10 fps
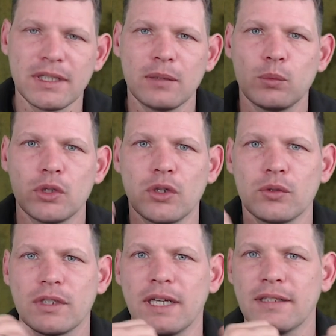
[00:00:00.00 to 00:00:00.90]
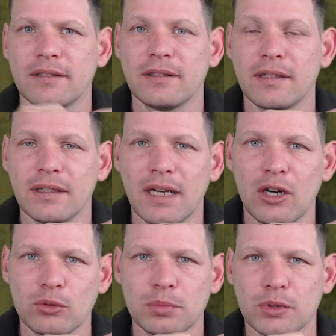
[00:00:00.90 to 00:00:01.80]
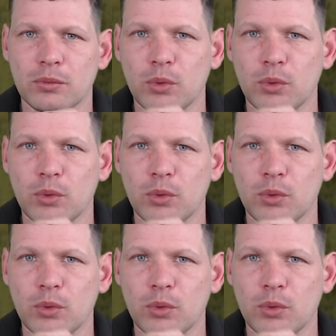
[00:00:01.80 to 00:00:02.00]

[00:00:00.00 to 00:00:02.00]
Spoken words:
then we don't get the output.